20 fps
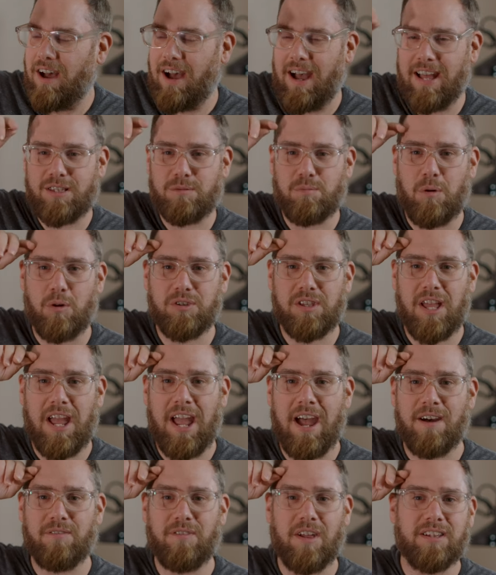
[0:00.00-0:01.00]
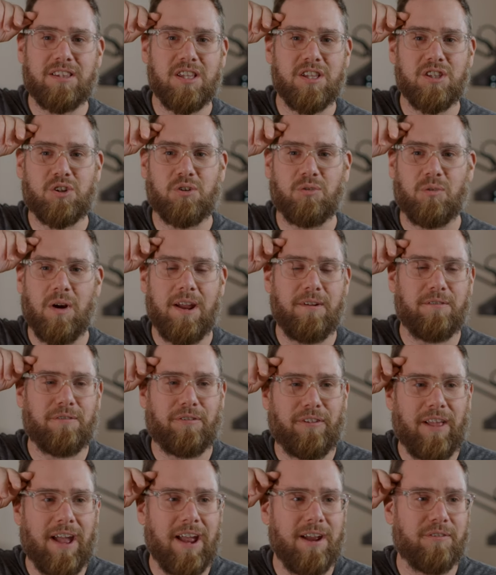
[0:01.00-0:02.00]
It's supposed to have like this great
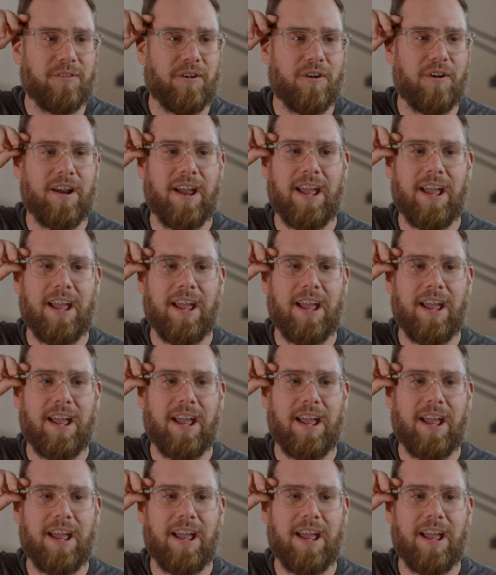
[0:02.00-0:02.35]
flavor